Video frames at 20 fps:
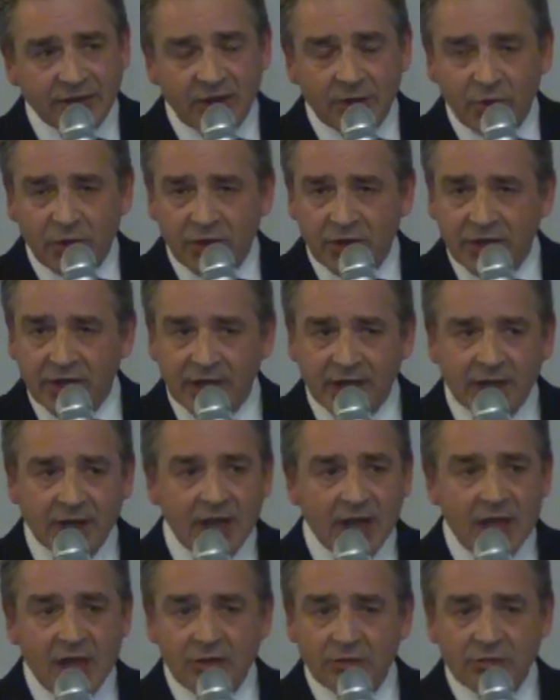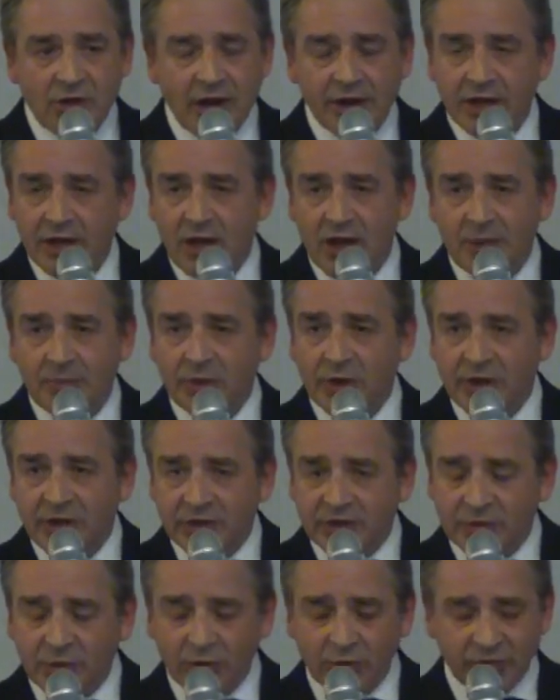they're working running our
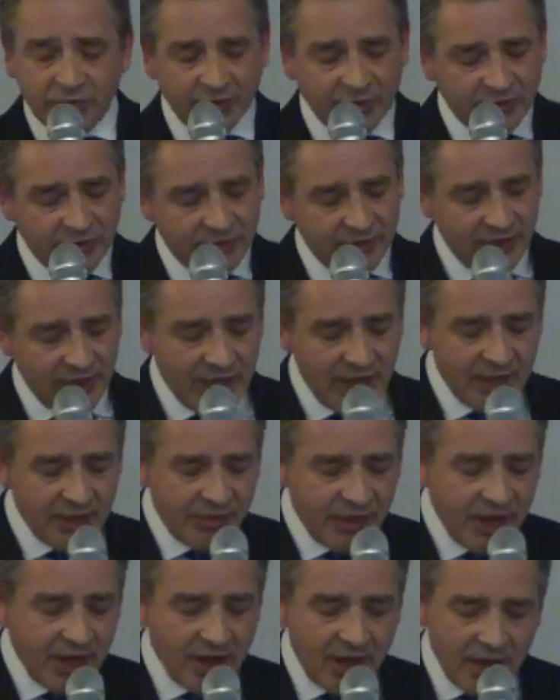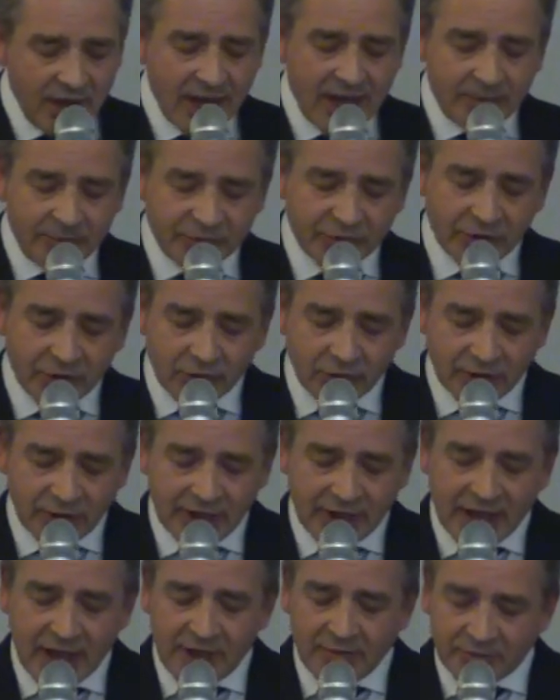police forces. They are
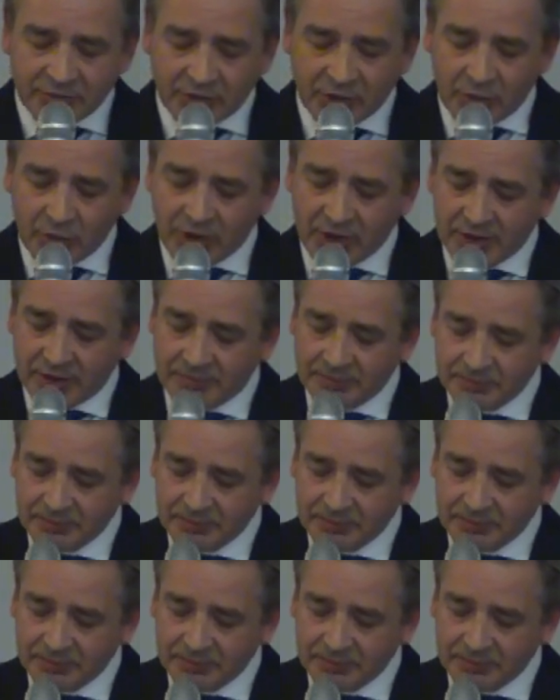absolutely everywhere.